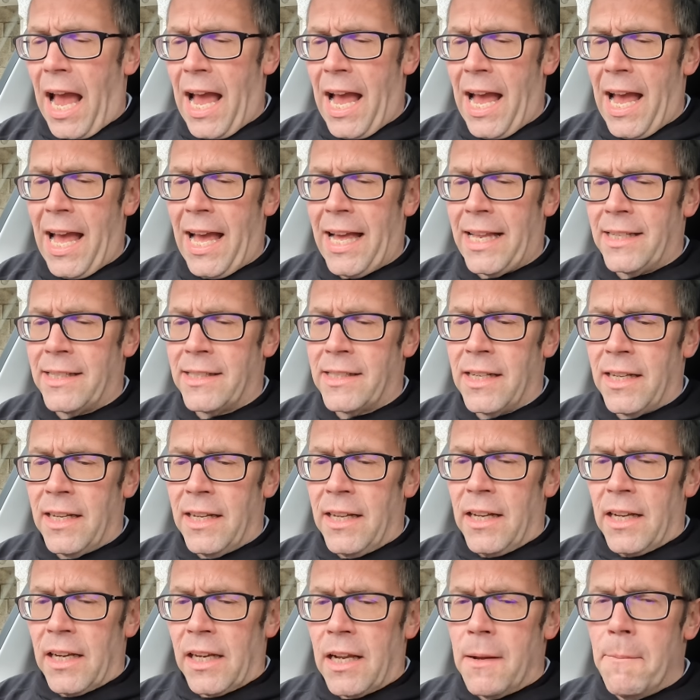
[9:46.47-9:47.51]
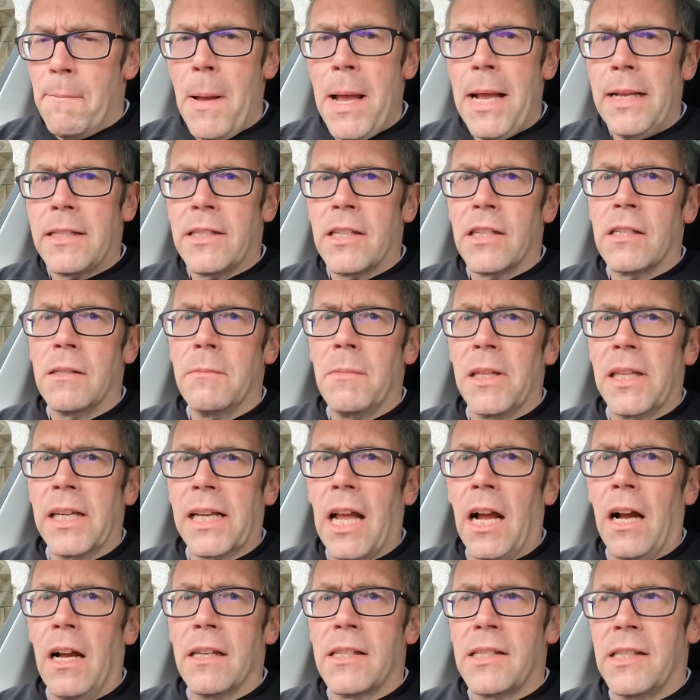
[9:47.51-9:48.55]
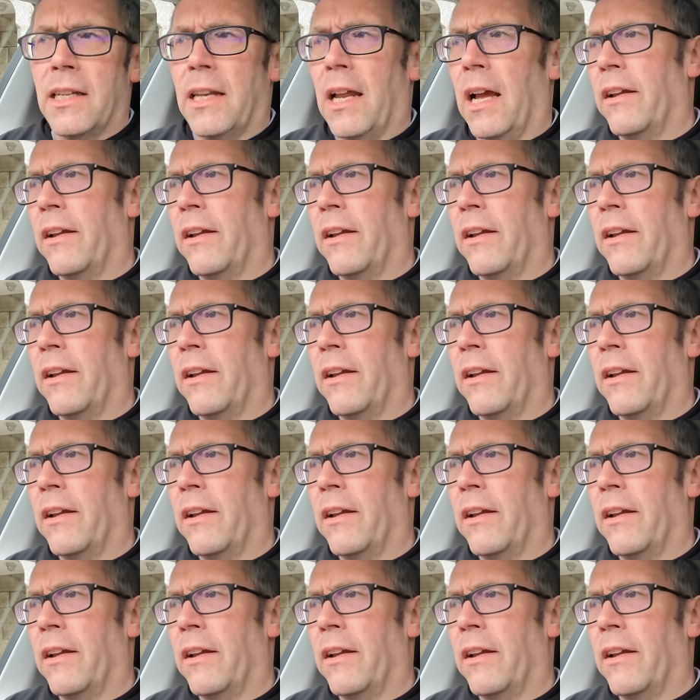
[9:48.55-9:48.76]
And compared to some of the cars that